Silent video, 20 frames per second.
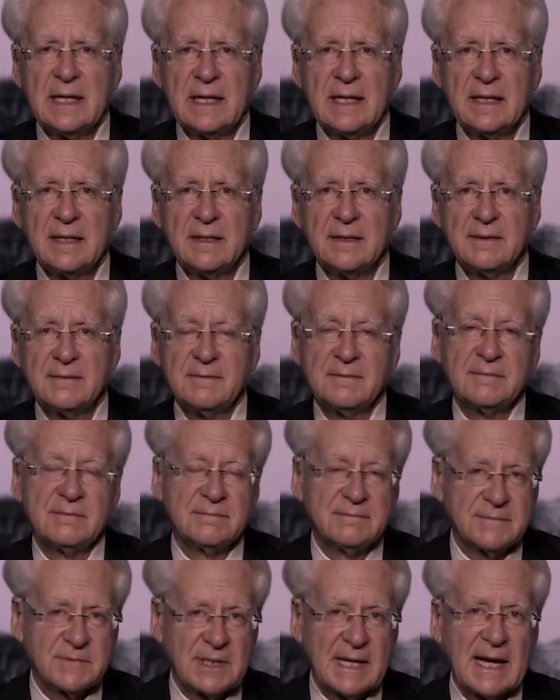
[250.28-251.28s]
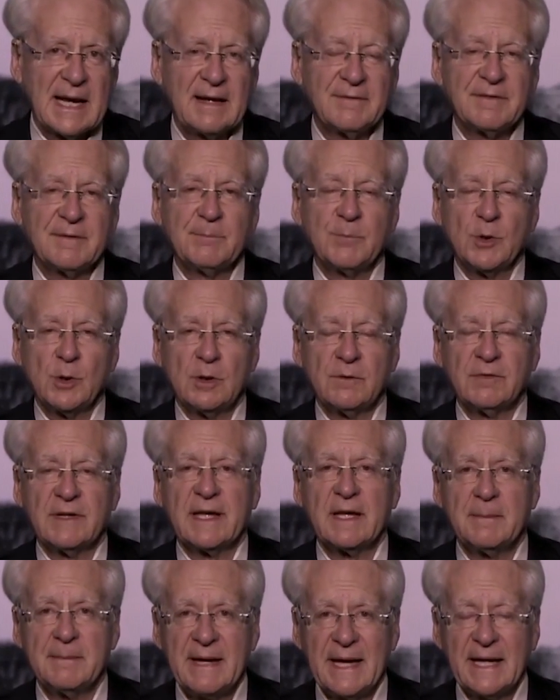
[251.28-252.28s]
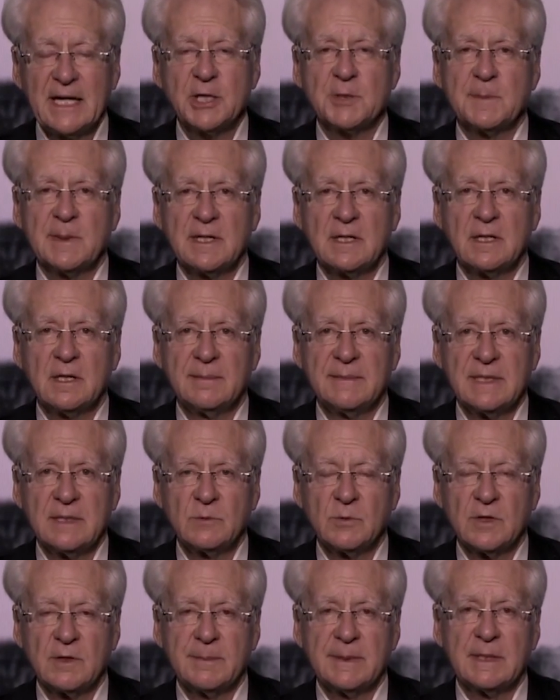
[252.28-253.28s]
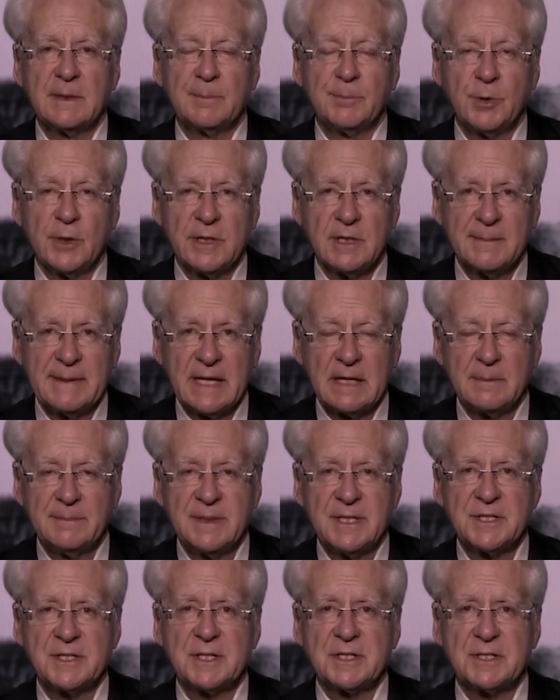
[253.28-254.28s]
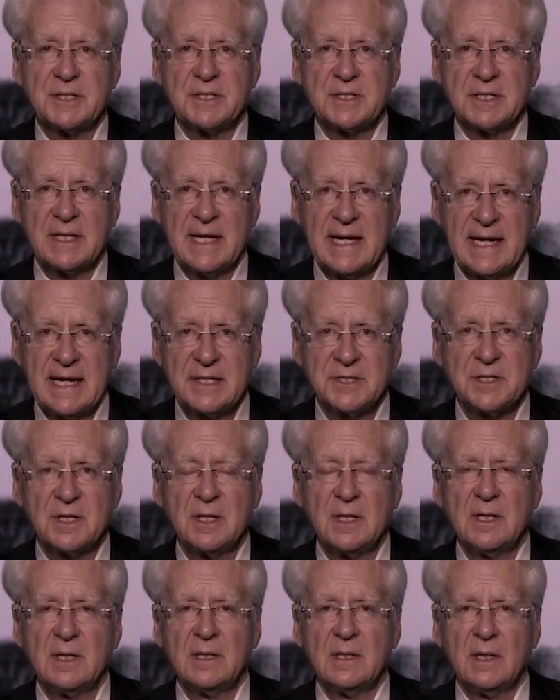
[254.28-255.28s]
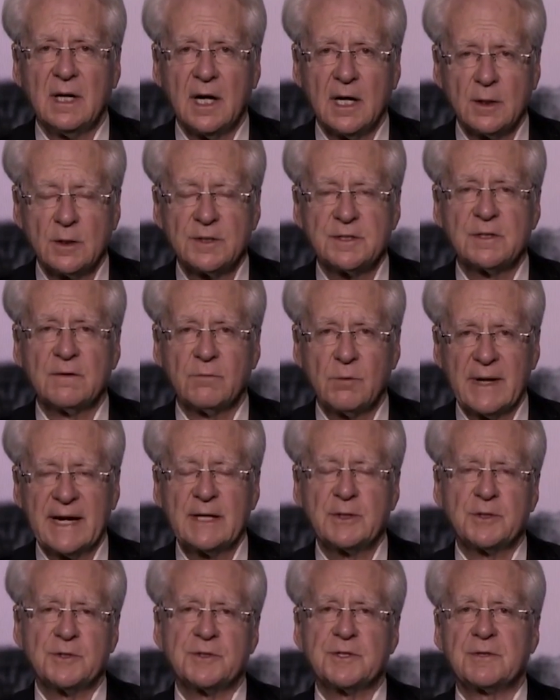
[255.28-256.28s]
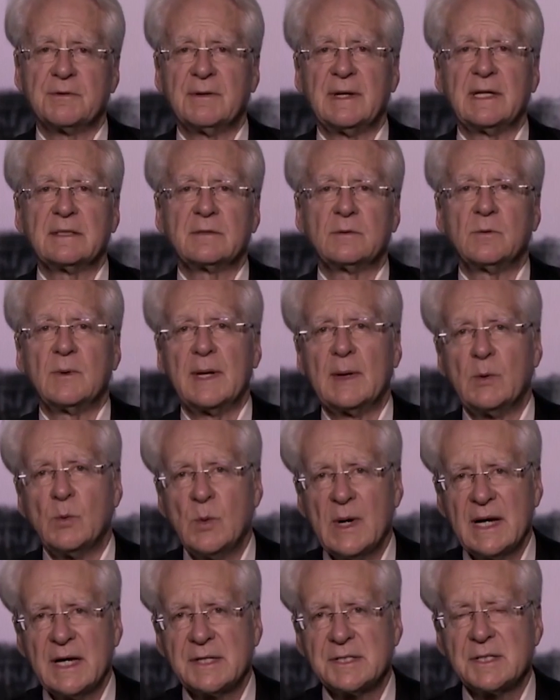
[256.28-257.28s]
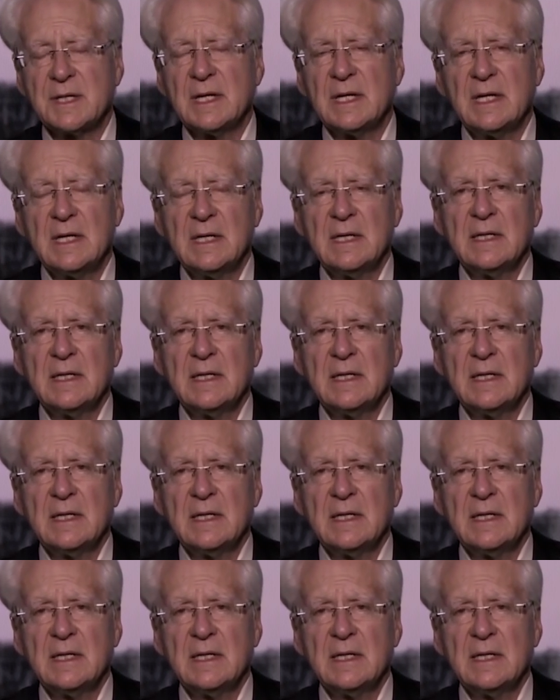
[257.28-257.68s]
And to have the Bureau of Land Management come in would have been to put him out of business, as it has hundreds of ranchers throughout the West.